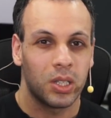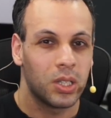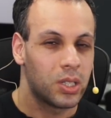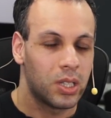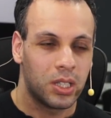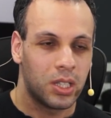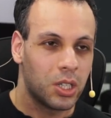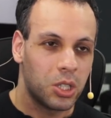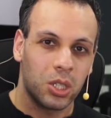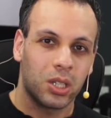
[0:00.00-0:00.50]

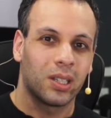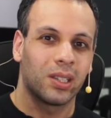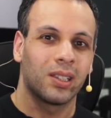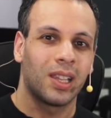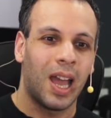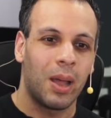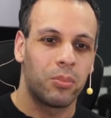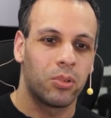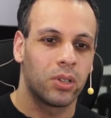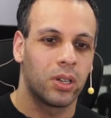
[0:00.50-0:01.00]
It's such a
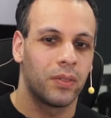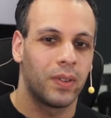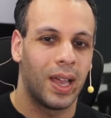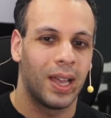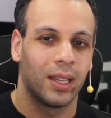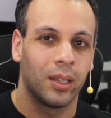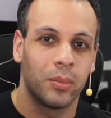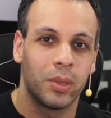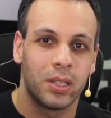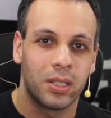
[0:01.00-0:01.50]
collaborative
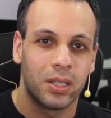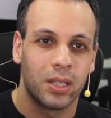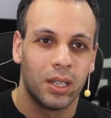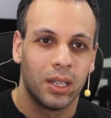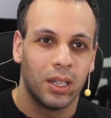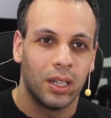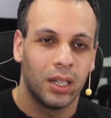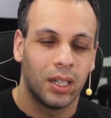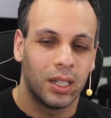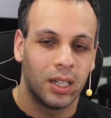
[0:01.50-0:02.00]
element
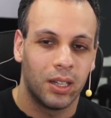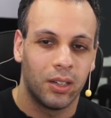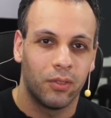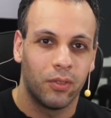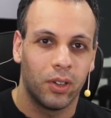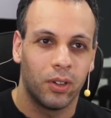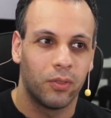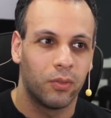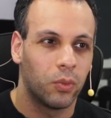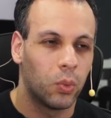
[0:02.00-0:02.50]

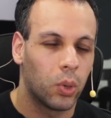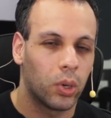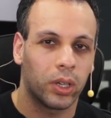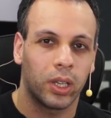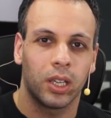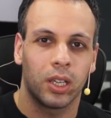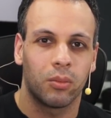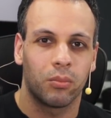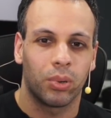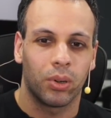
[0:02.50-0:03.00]
of
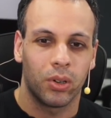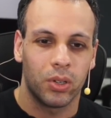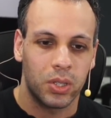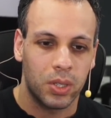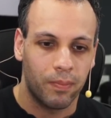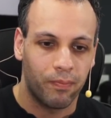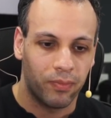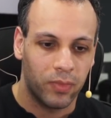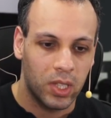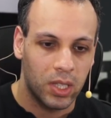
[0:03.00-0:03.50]
working in
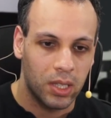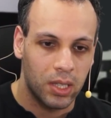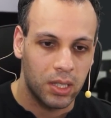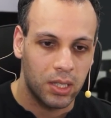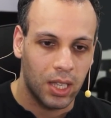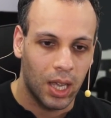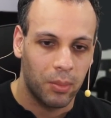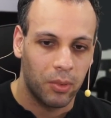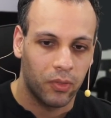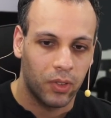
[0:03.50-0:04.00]
person to this
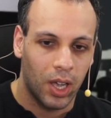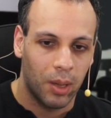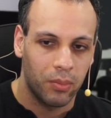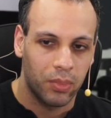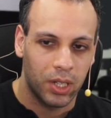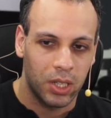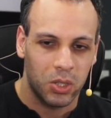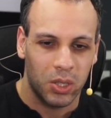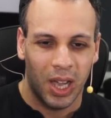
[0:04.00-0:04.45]
type of company.